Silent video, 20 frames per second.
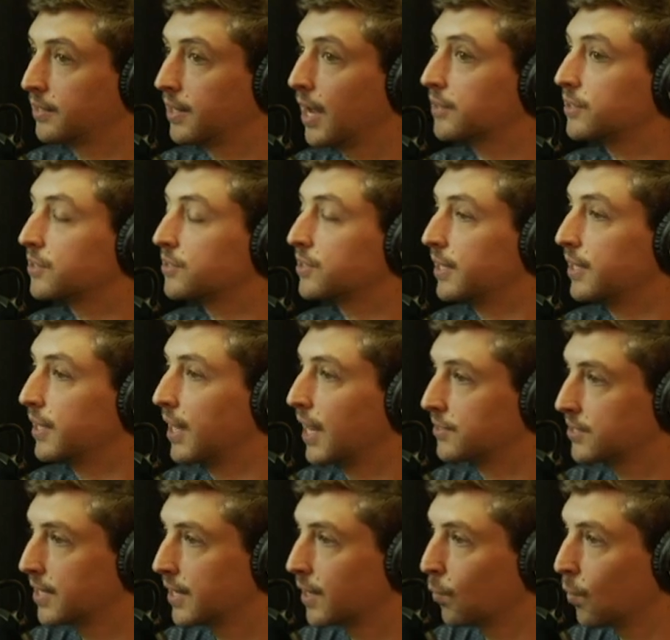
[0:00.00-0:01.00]
not to say that
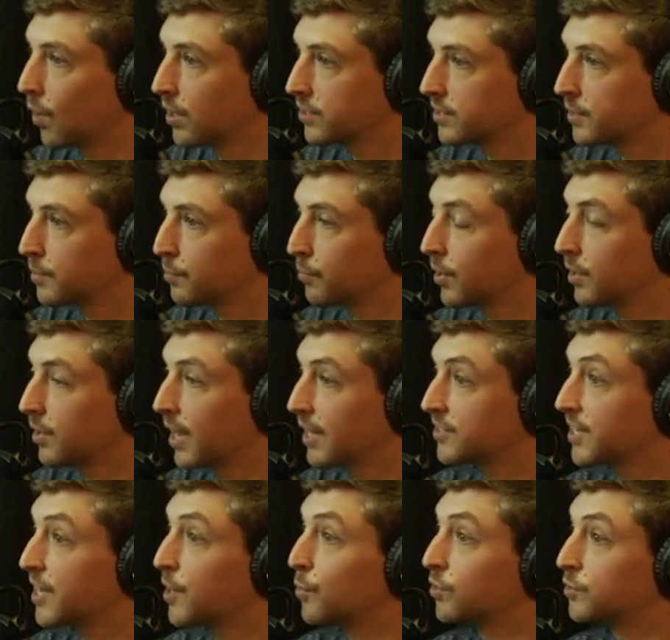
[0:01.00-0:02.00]
Isaiah wasn't, but
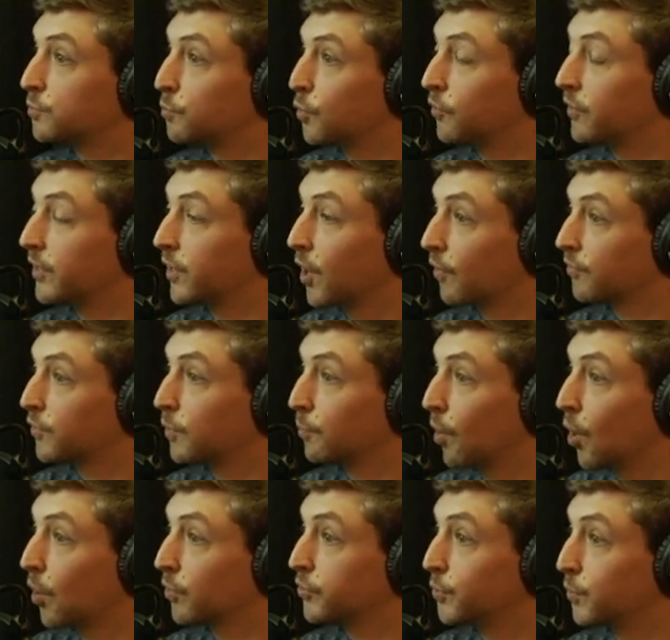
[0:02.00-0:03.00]
Isaiah was moving off the
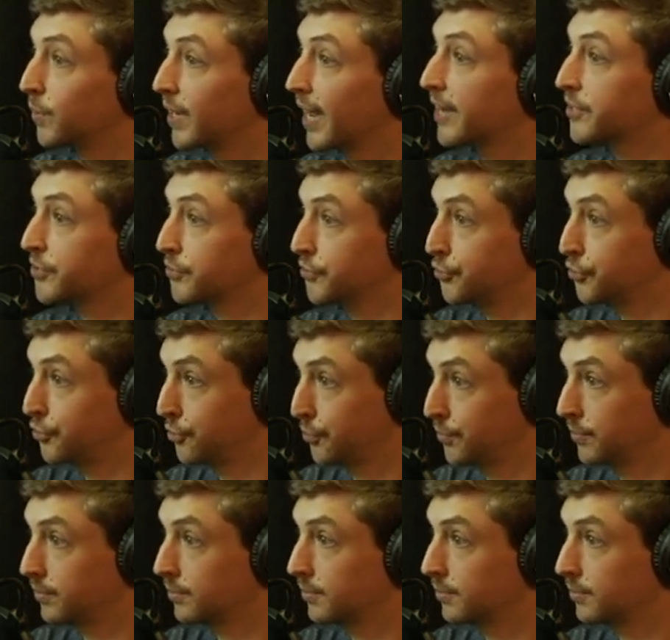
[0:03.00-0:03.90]
ball to catch and shoot